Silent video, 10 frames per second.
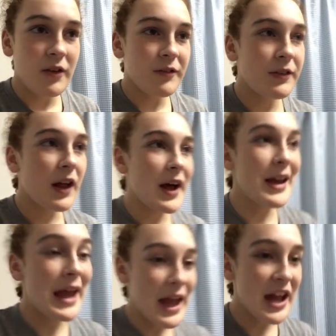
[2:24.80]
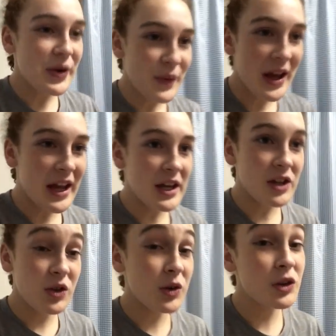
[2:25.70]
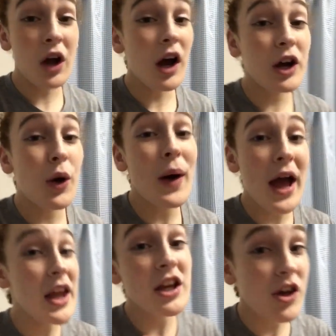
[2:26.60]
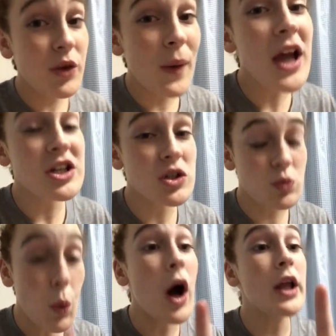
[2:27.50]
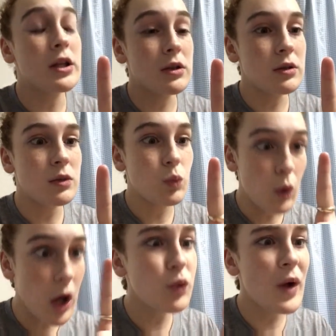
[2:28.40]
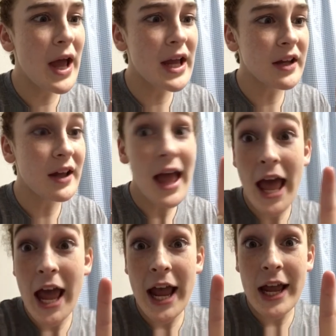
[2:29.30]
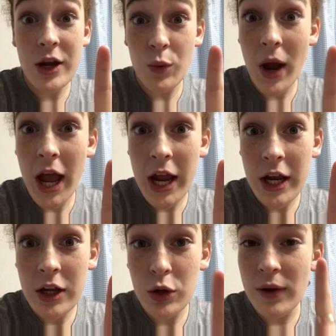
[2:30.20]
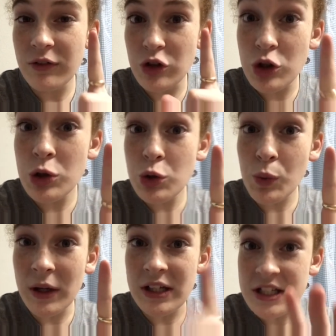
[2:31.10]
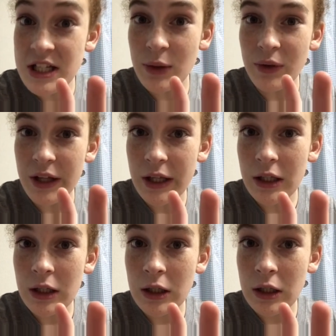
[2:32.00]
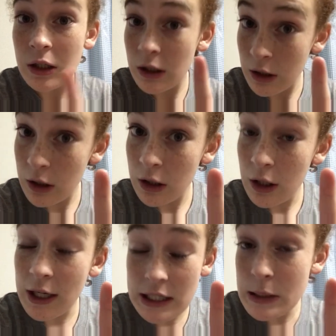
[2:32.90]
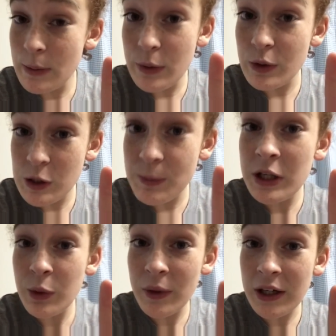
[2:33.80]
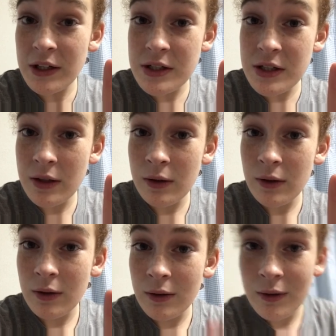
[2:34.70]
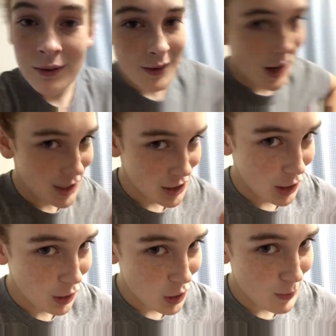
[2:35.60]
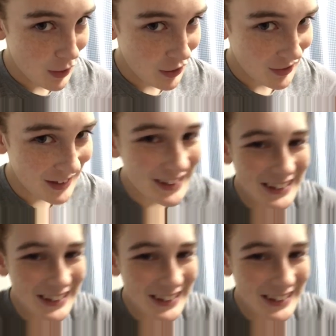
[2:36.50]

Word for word: fly a way. You cannot go any other way, just one. One way. A way. You have to choose one and stick with it. It has to be with speedy wings. Hashtag not spawn.